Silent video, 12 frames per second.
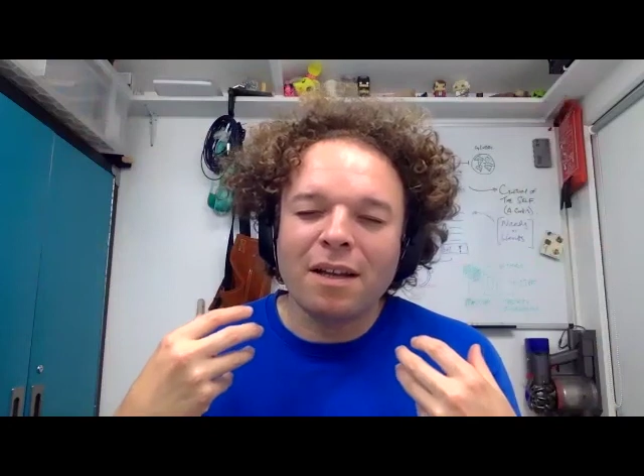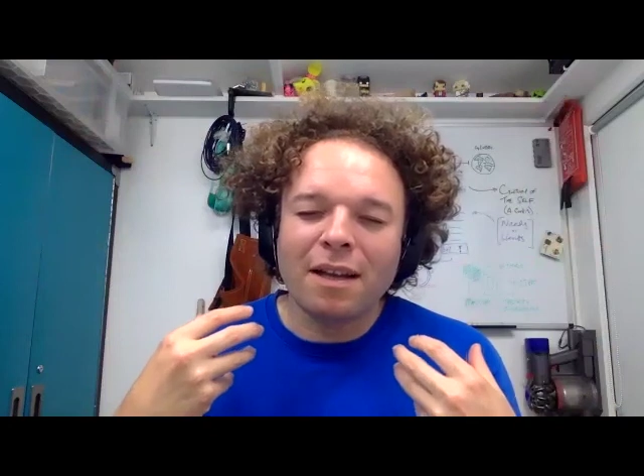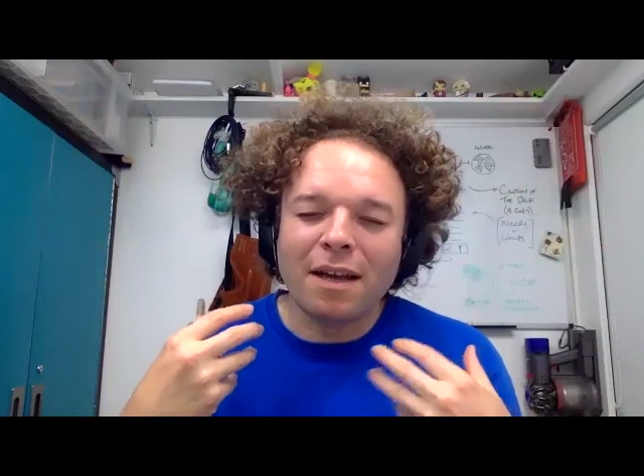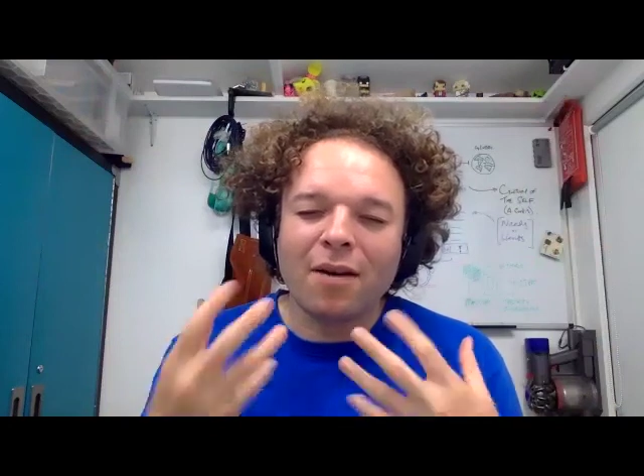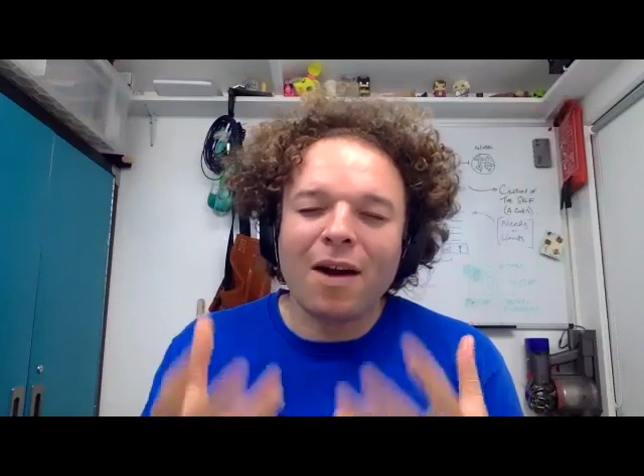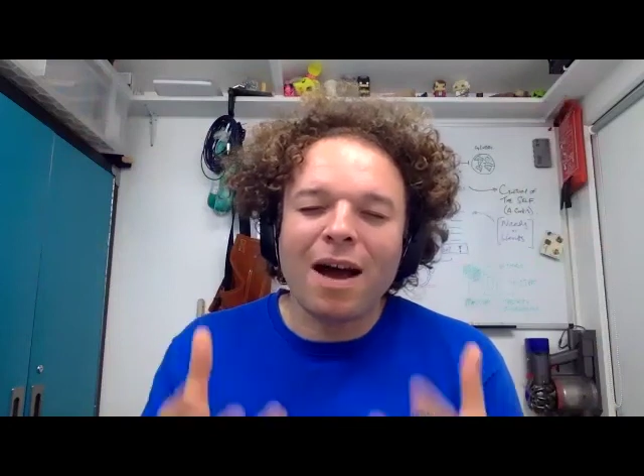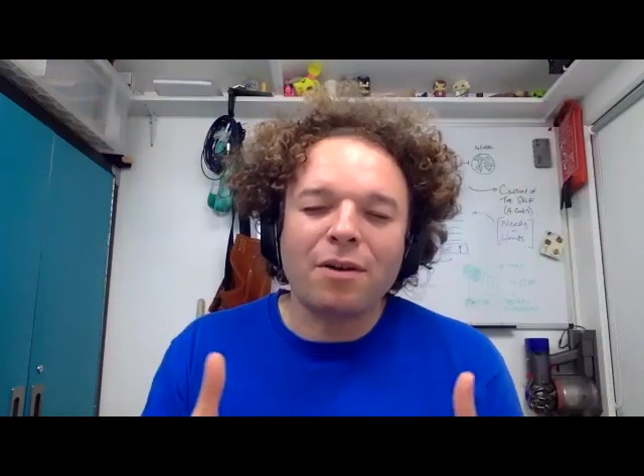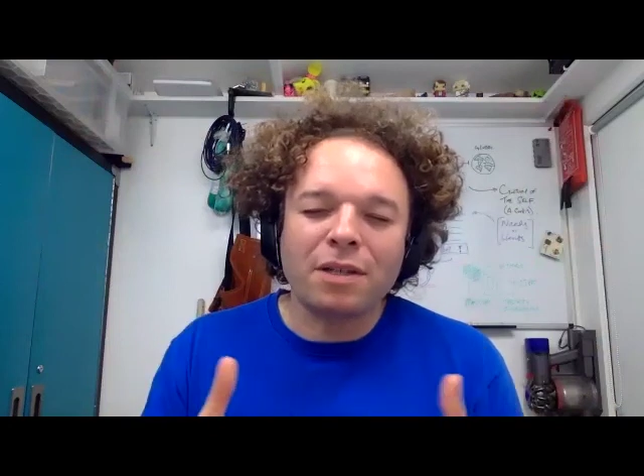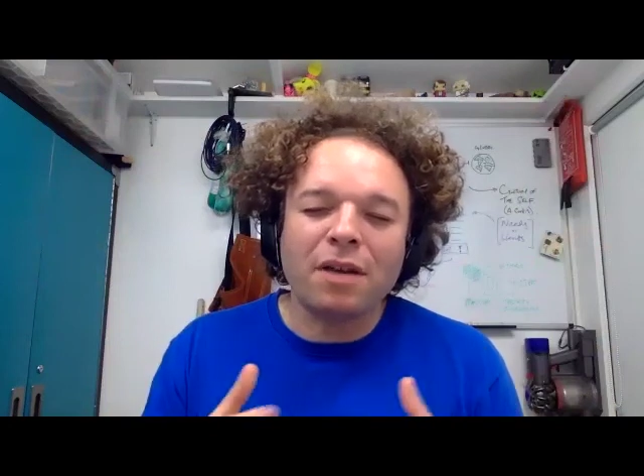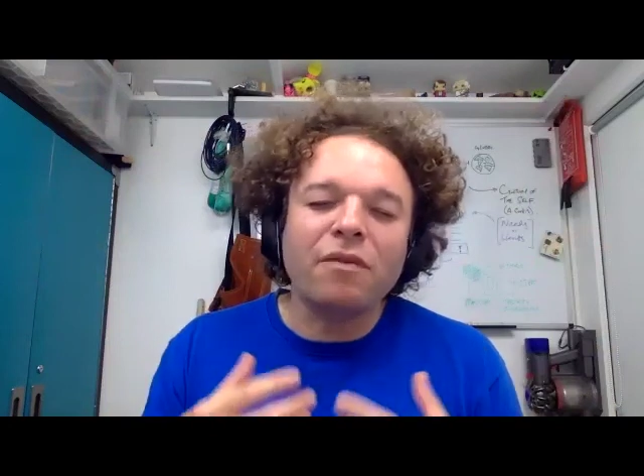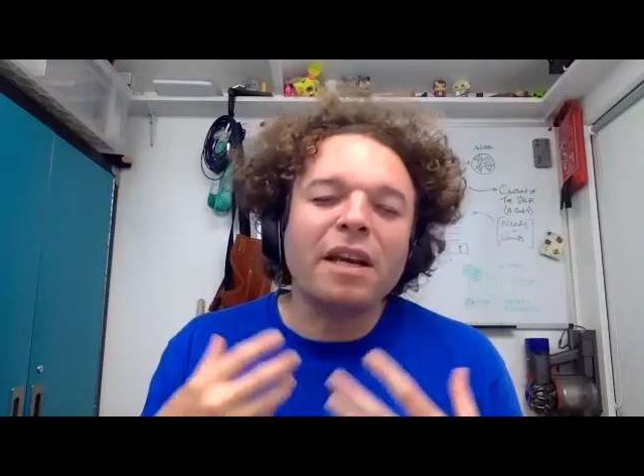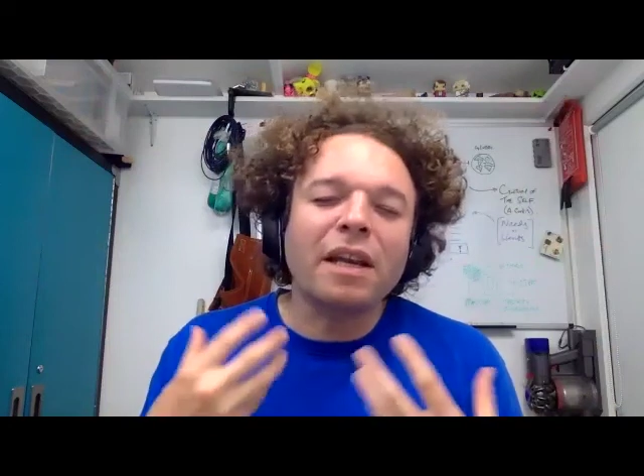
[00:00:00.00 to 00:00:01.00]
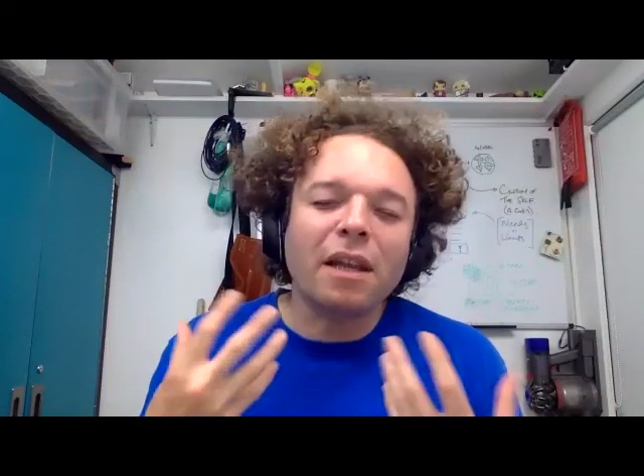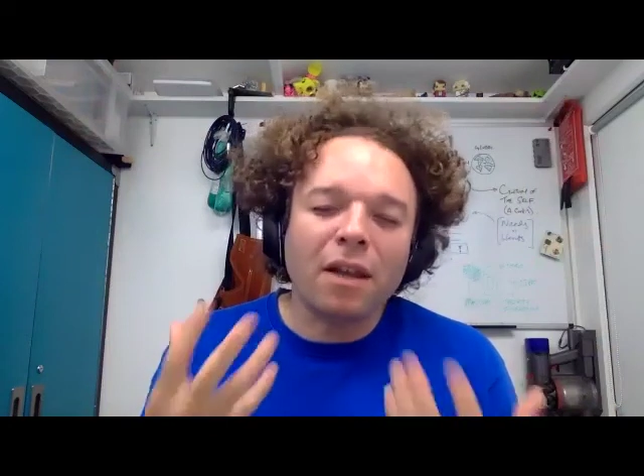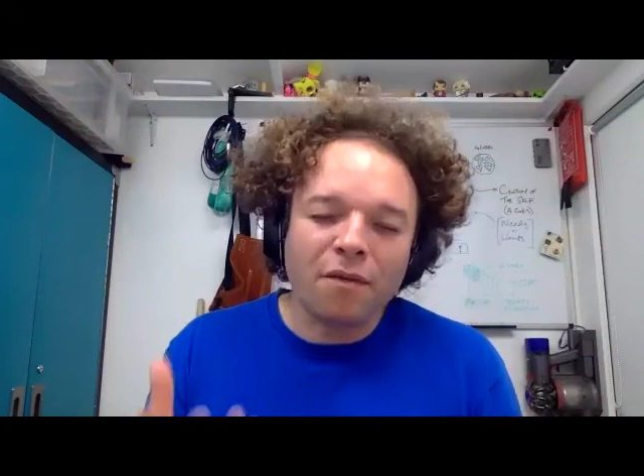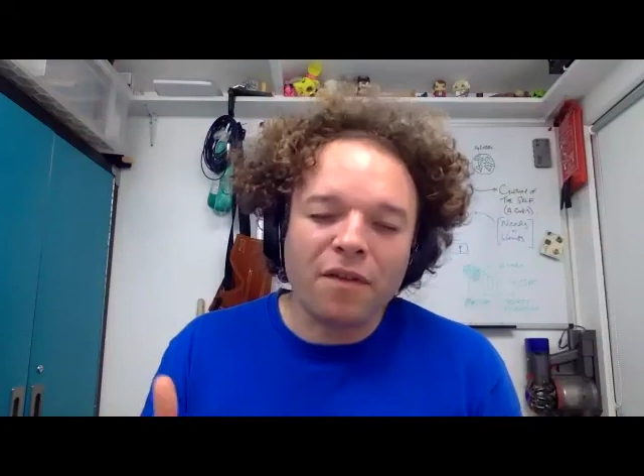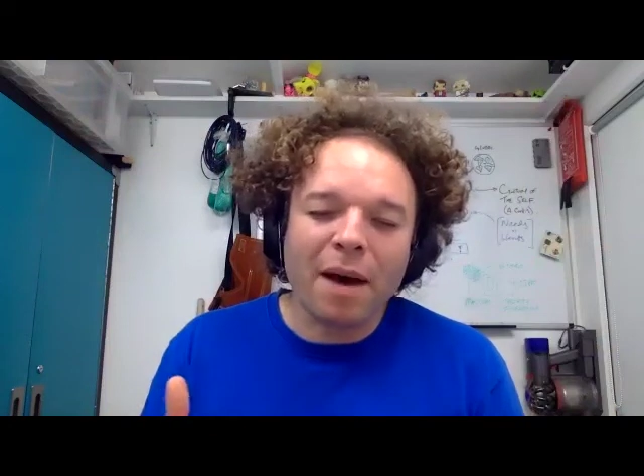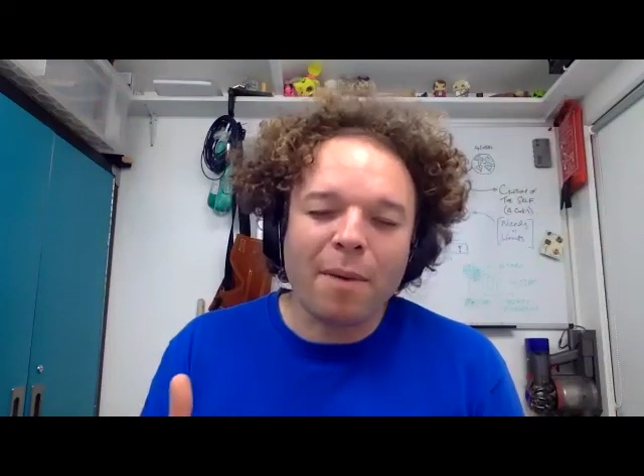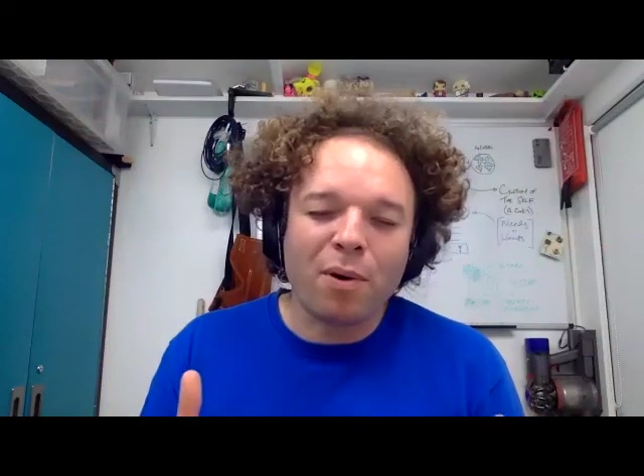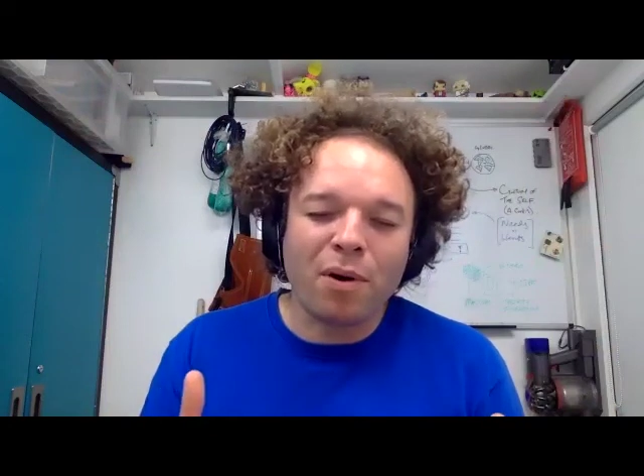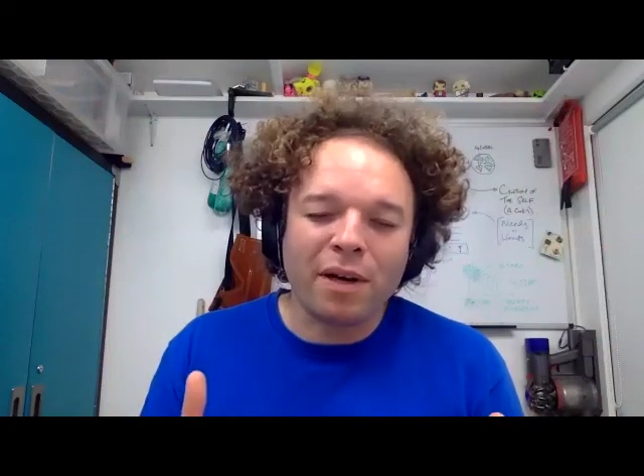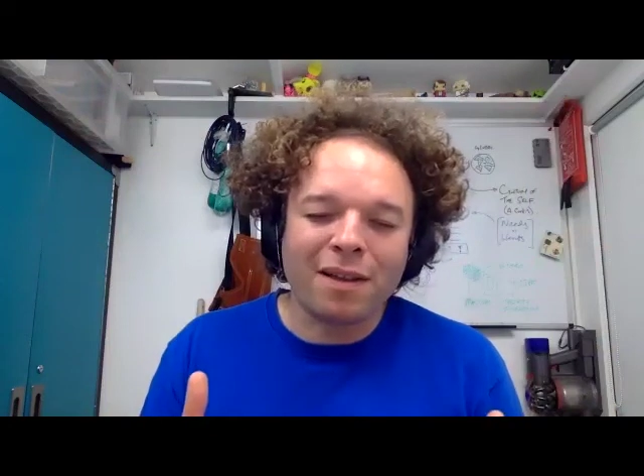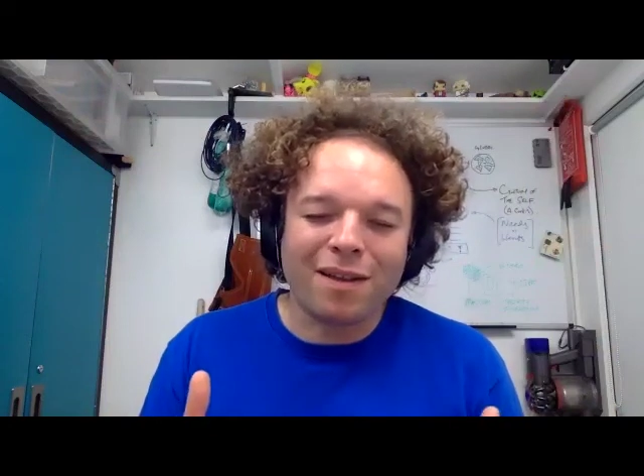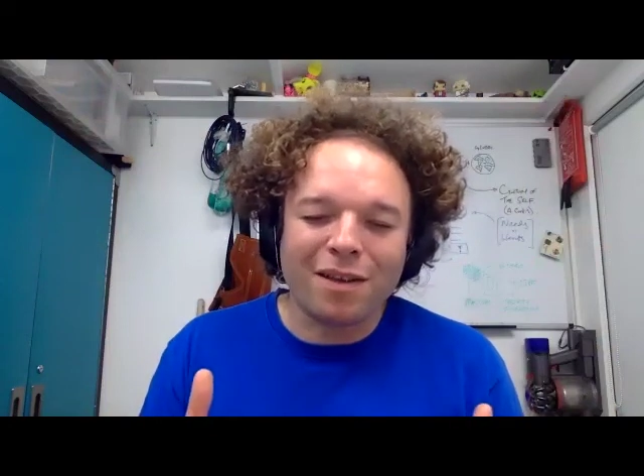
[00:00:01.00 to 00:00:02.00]
Lego House, I really love that
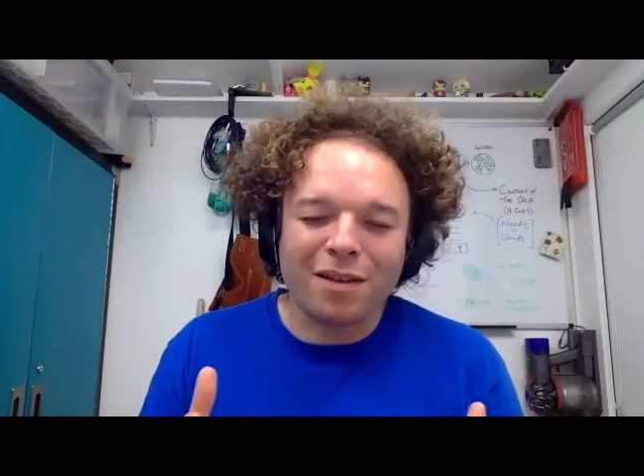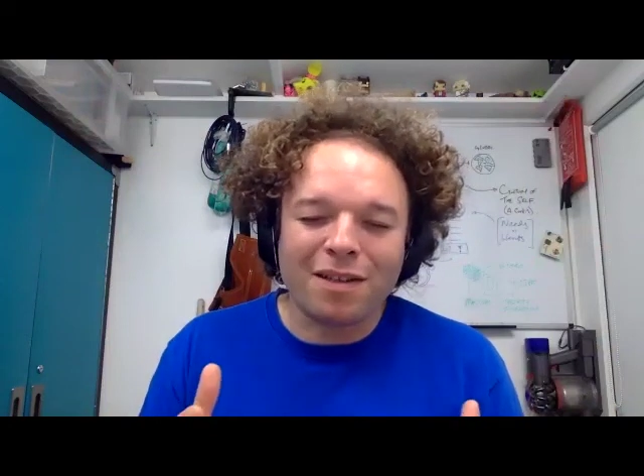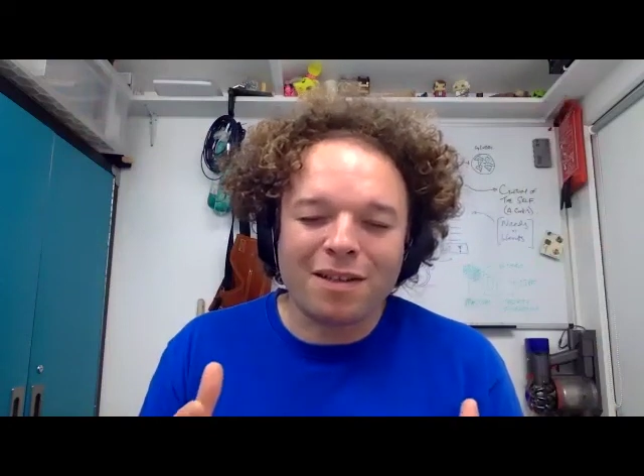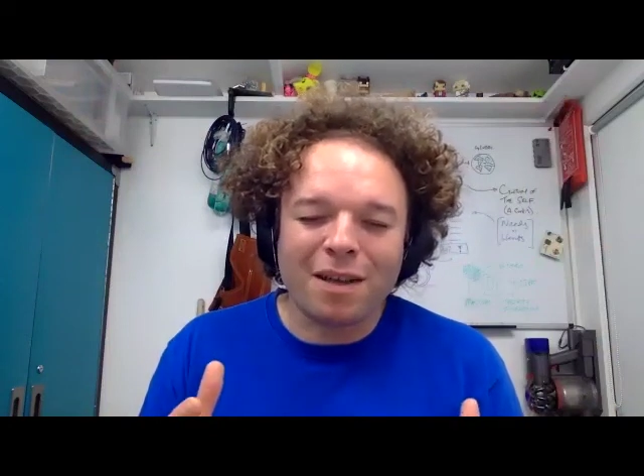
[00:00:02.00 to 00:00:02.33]
point that